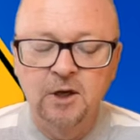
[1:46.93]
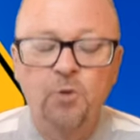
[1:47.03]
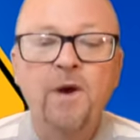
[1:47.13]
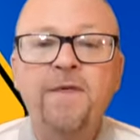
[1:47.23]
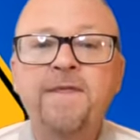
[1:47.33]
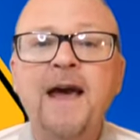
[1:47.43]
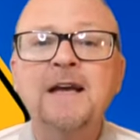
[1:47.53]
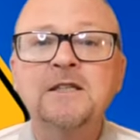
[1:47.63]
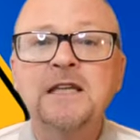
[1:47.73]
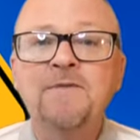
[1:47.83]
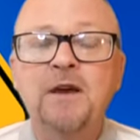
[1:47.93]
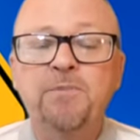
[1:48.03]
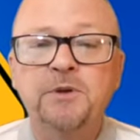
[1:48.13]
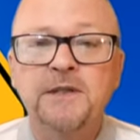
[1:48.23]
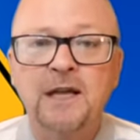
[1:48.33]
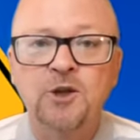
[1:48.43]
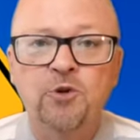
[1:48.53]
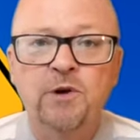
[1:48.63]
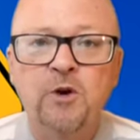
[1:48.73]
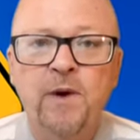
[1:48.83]
with thanksgiving, present
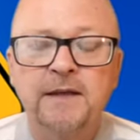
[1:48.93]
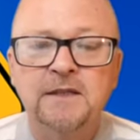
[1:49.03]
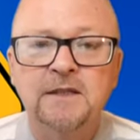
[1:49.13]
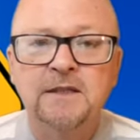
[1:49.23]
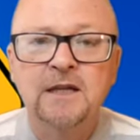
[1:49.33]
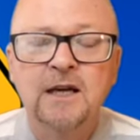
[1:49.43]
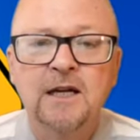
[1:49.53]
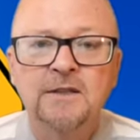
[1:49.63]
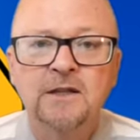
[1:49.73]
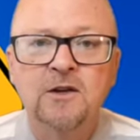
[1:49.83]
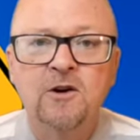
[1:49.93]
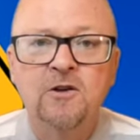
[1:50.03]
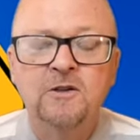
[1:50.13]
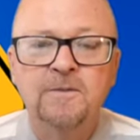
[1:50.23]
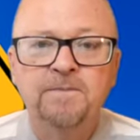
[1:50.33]
your requests to God.